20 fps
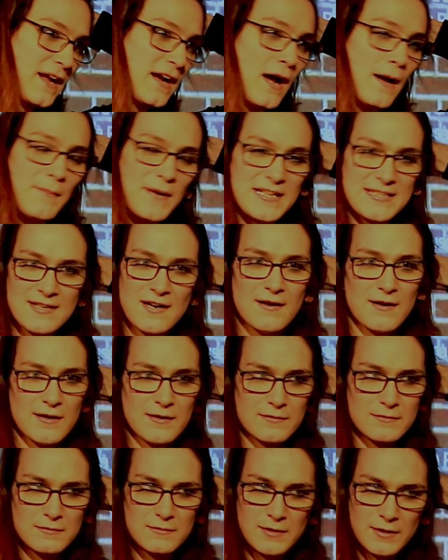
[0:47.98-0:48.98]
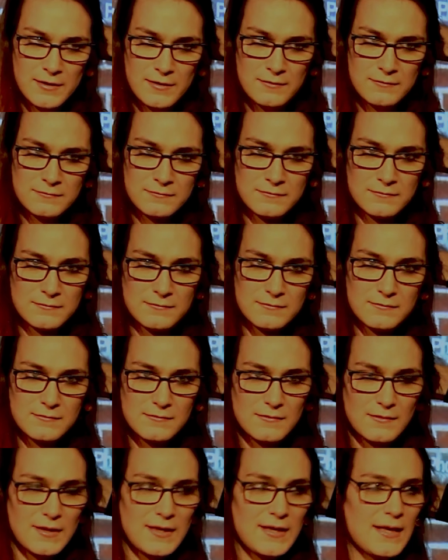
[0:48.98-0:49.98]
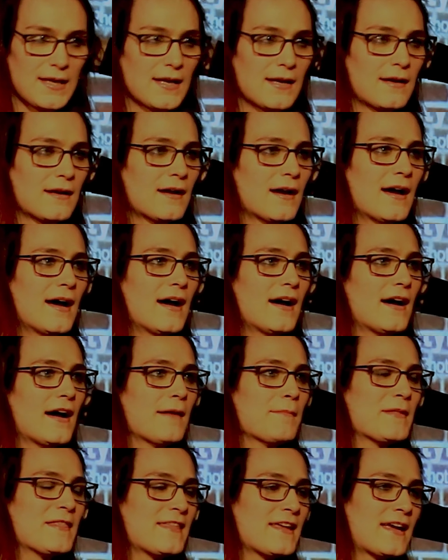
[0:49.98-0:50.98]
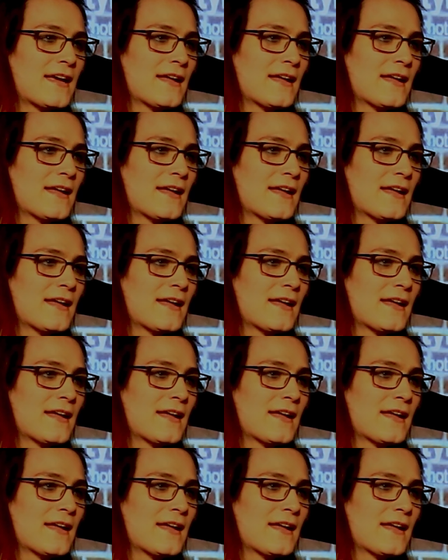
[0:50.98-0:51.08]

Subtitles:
comedy's hard, you know? Like, I've been